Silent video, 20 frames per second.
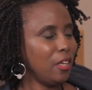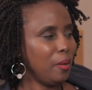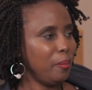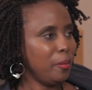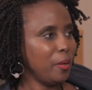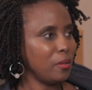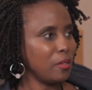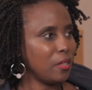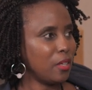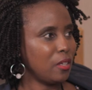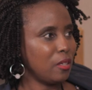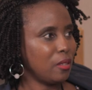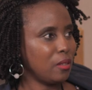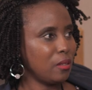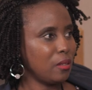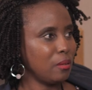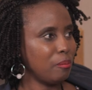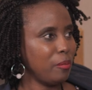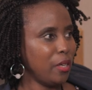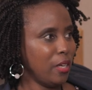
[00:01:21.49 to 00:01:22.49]
emails at
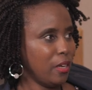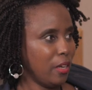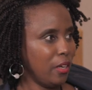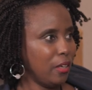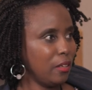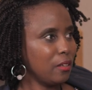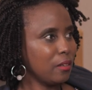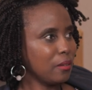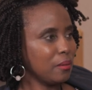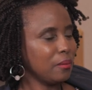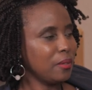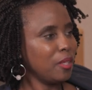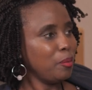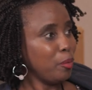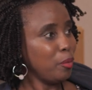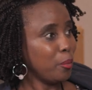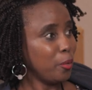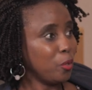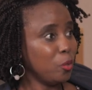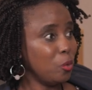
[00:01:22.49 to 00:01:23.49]
midnight, then
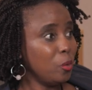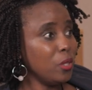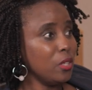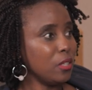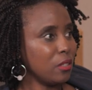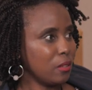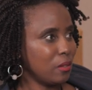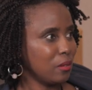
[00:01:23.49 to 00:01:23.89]
people do it